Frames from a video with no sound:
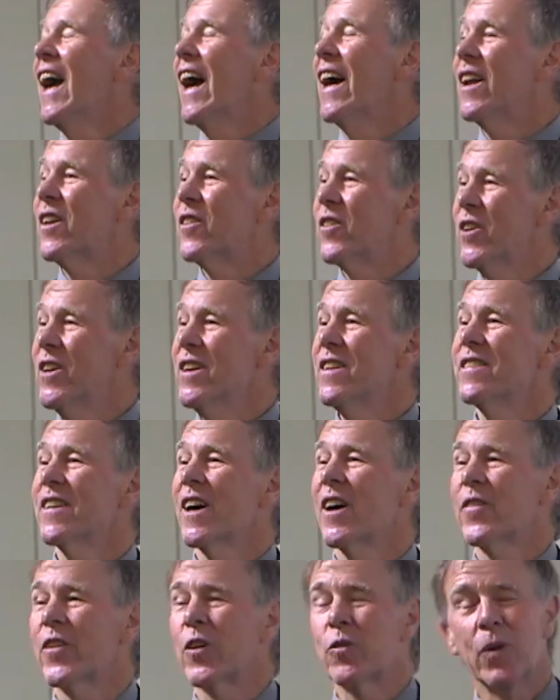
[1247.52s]
and it turns
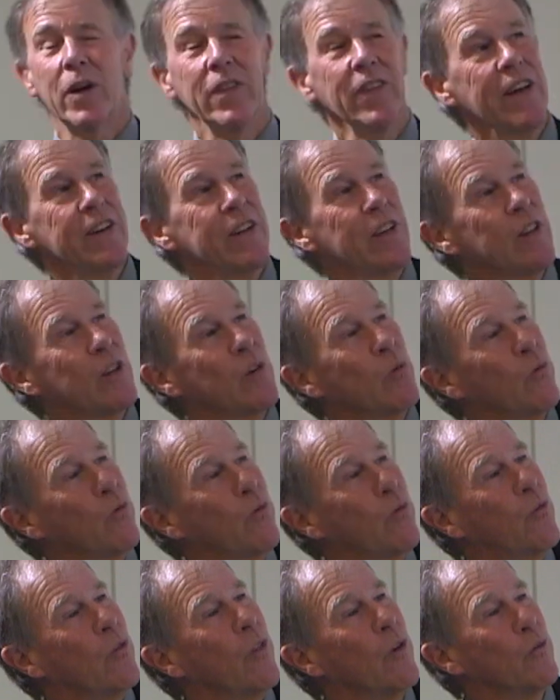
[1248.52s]
out that when they did the,
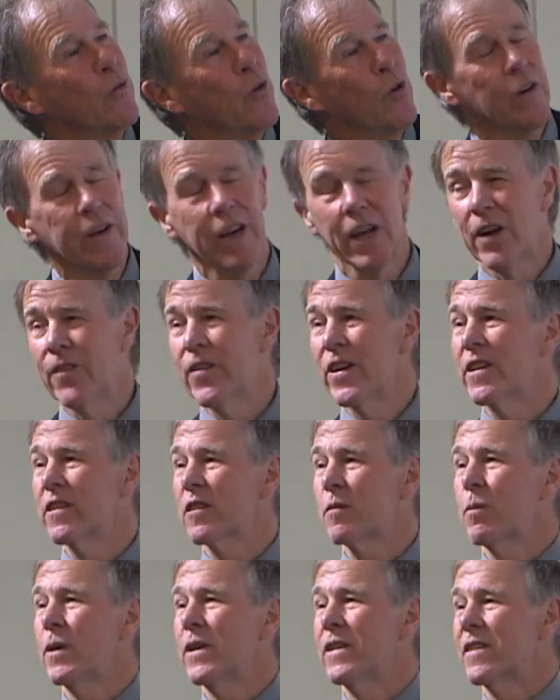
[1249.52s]
the four kilometer
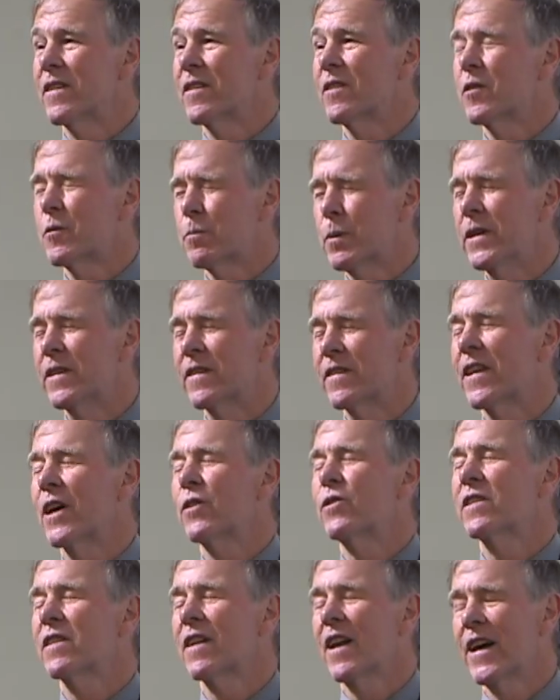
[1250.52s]
sprints, sprints,
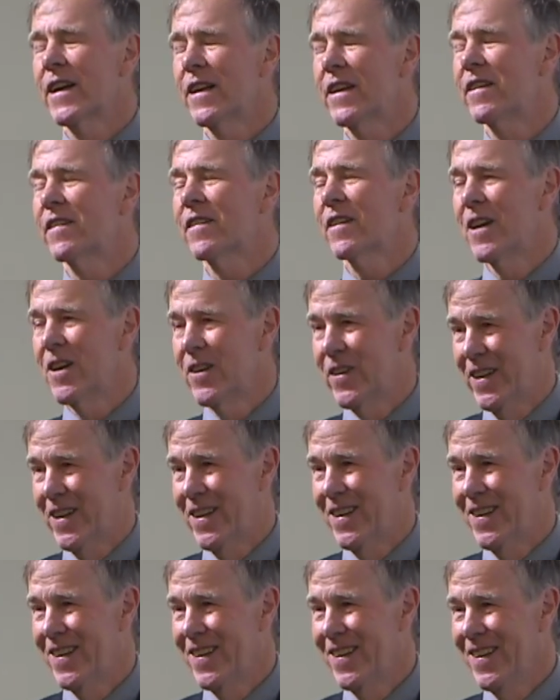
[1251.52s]
they were slightly
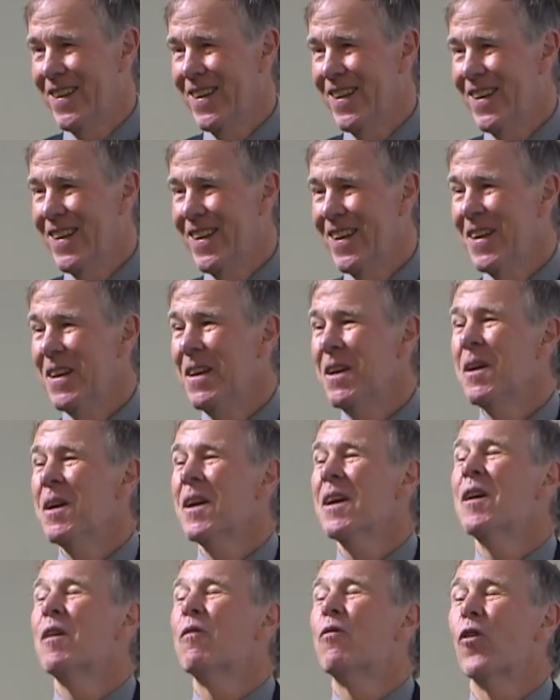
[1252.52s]
slower
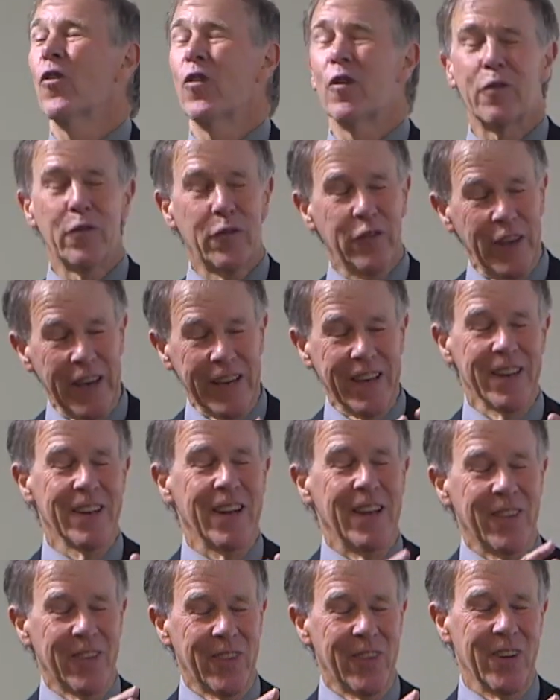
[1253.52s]
for the
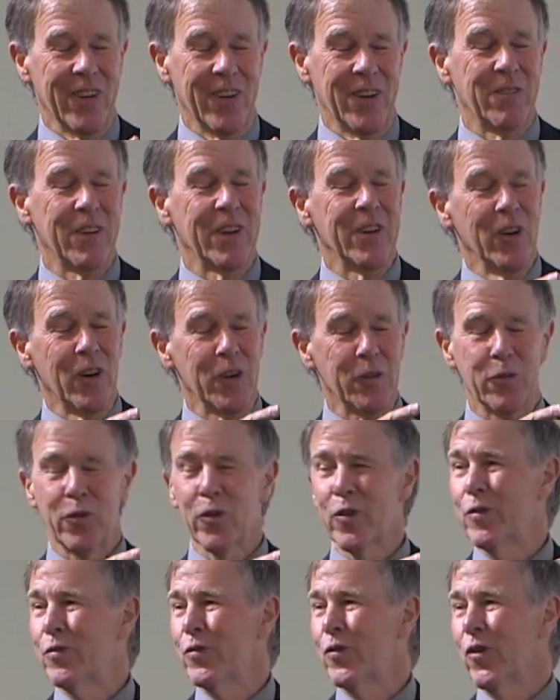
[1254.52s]
second and third, but not
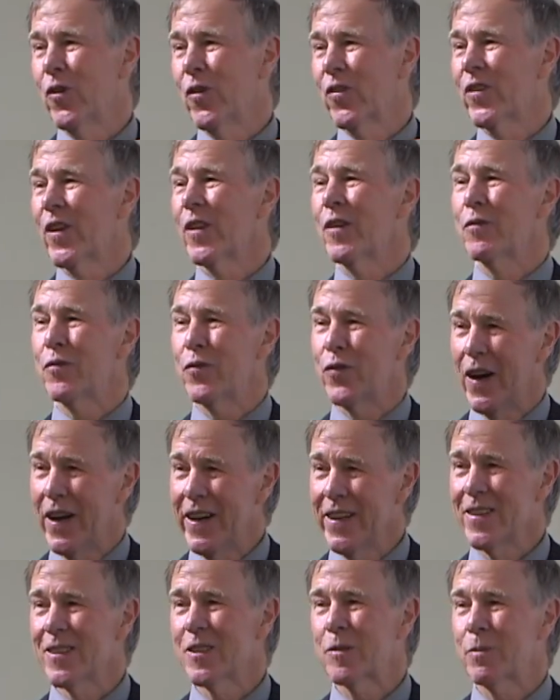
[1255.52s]
for the fourth. So the
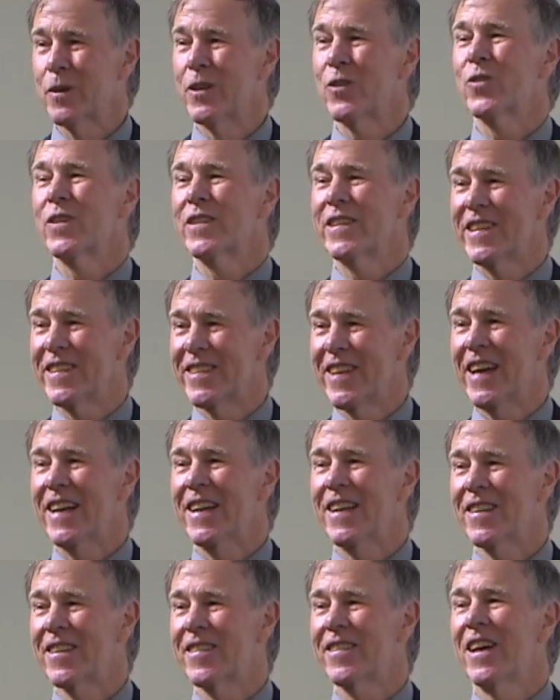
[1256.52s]
final sprint was
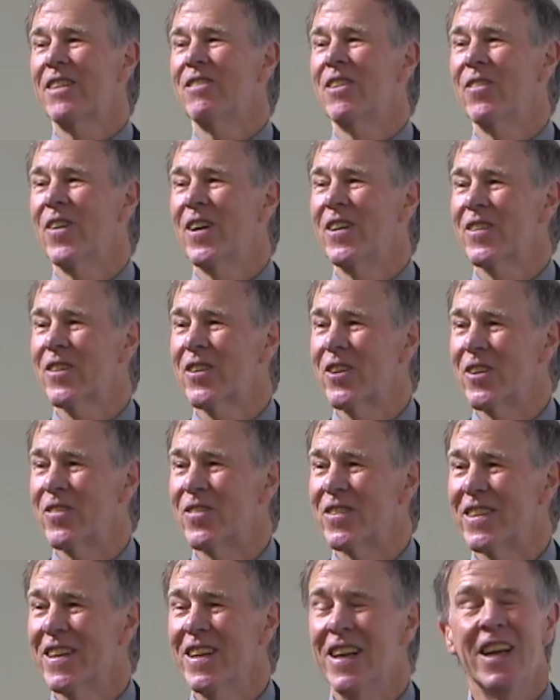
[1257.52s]
exactly the same in both
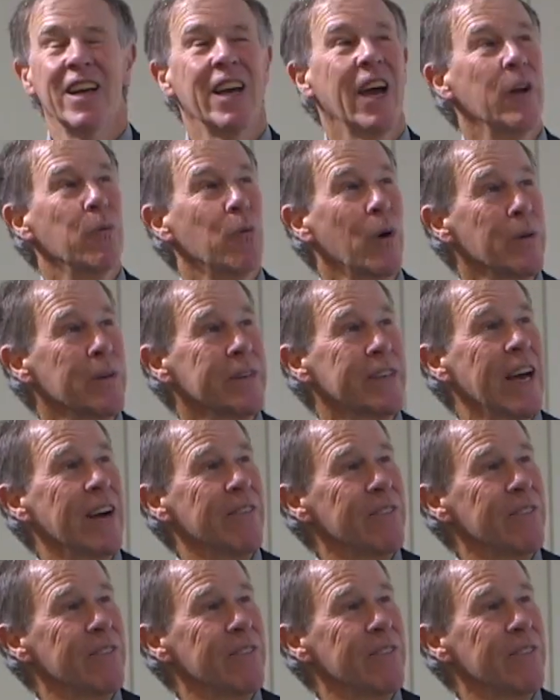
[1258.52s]
groups. And what was